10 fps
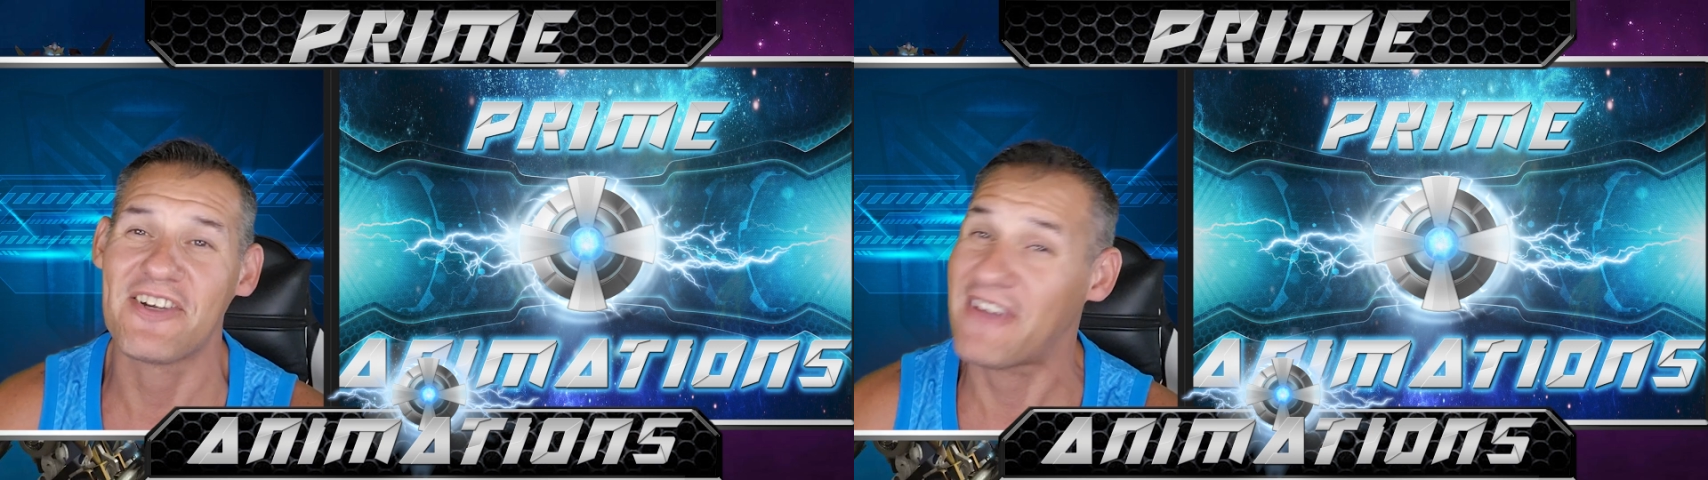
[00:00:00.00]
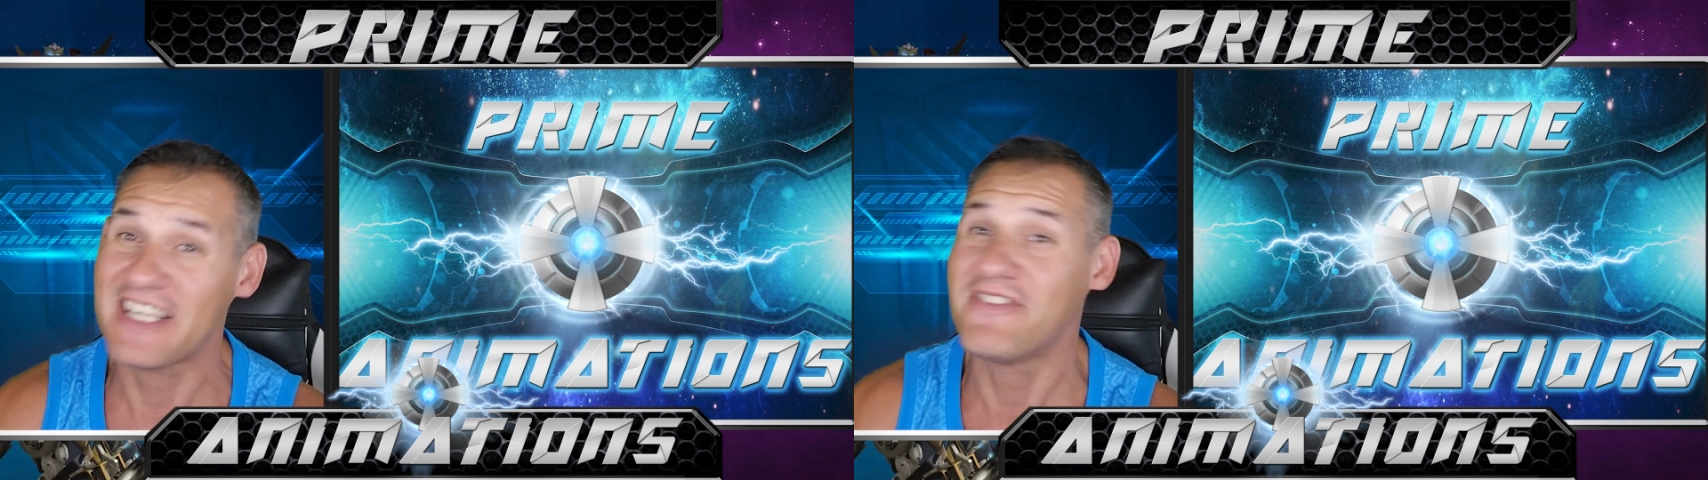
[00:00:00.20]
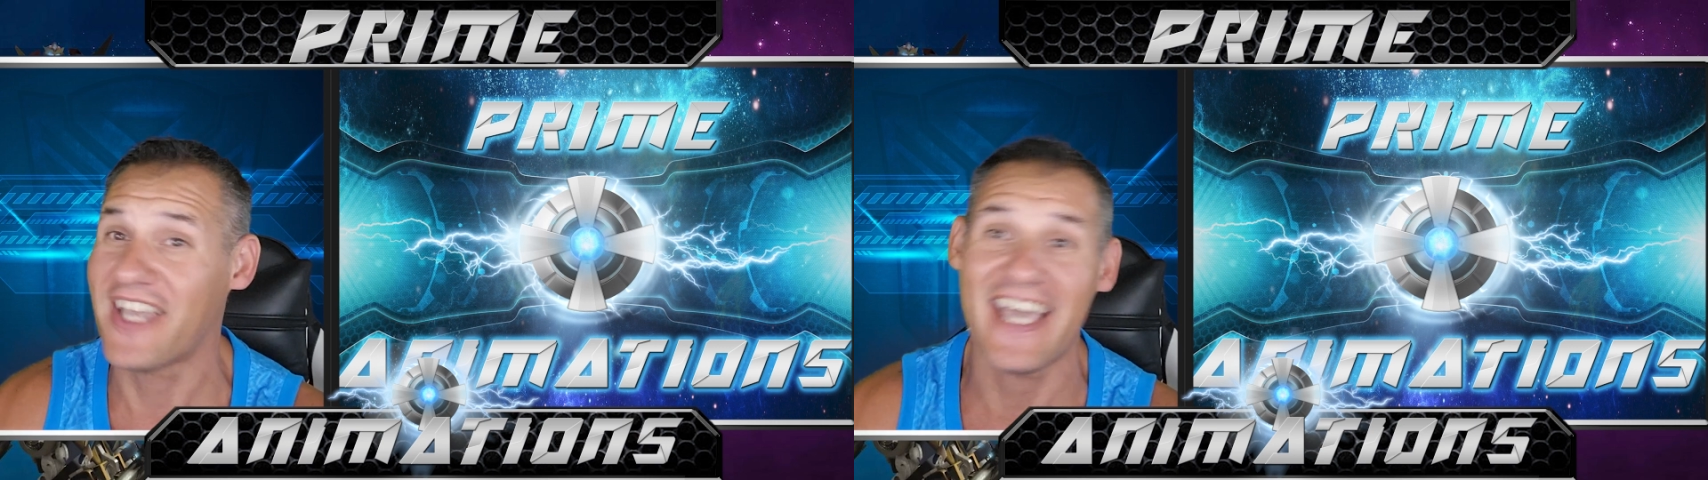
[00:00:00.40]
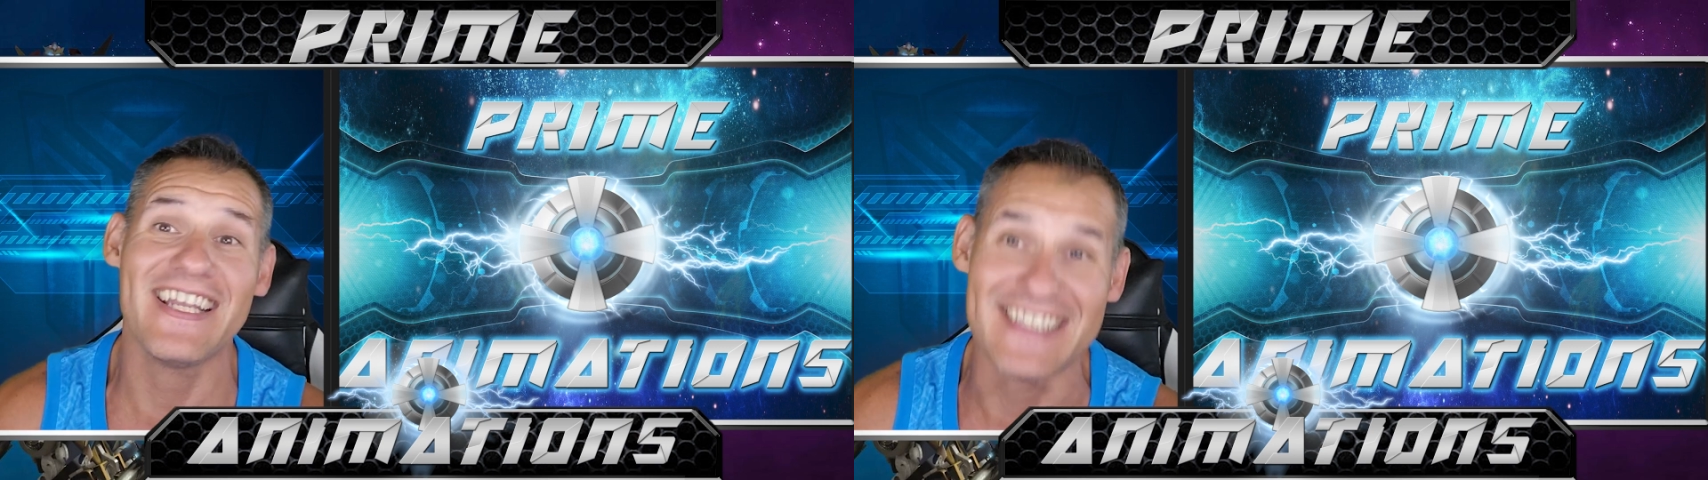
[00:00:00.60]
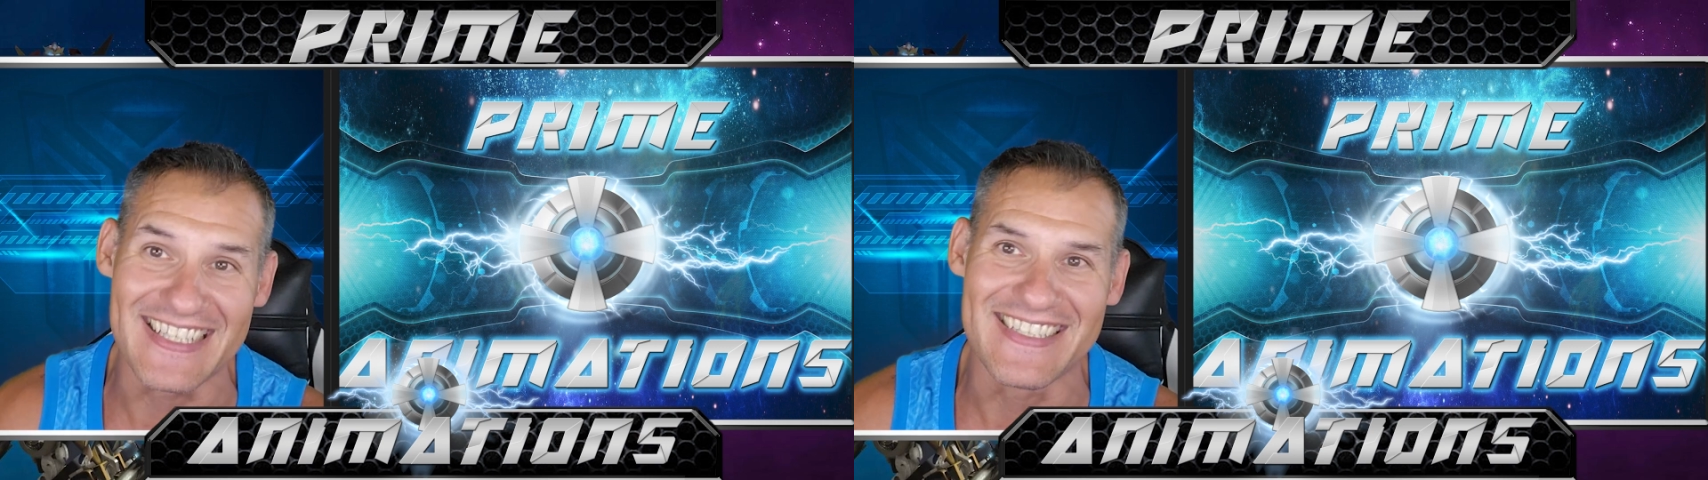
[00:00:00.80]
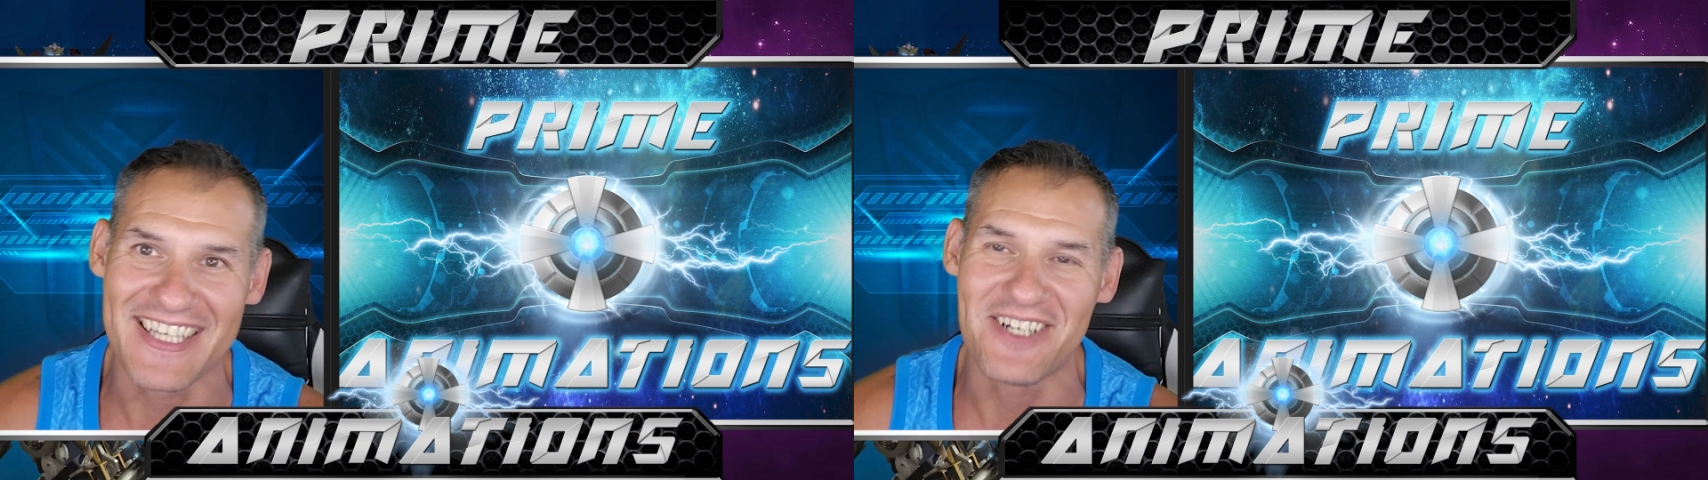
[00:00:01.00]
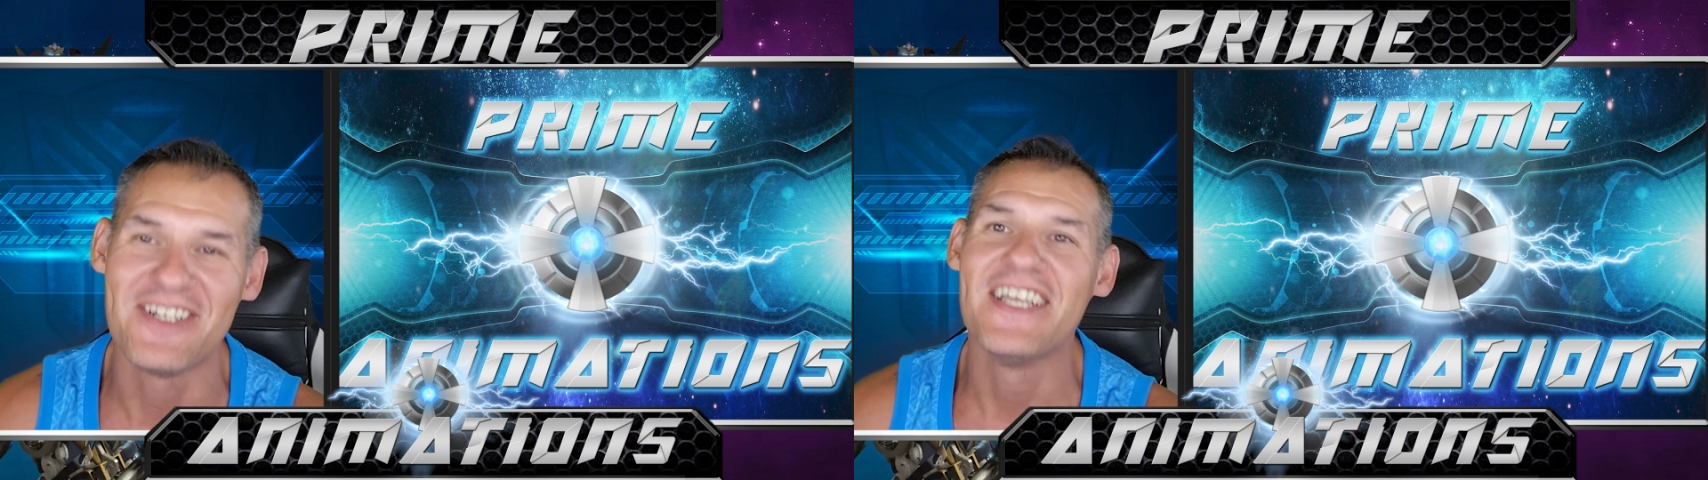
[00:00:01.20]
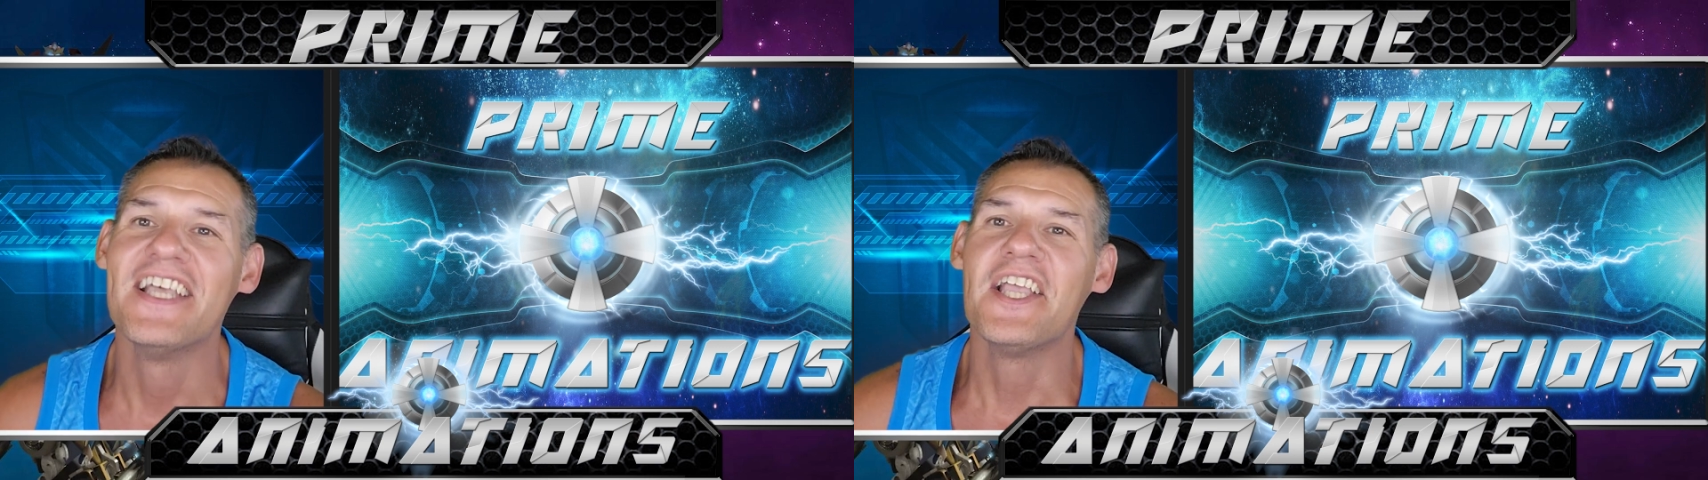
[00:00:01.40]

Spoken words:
if I give you any detail,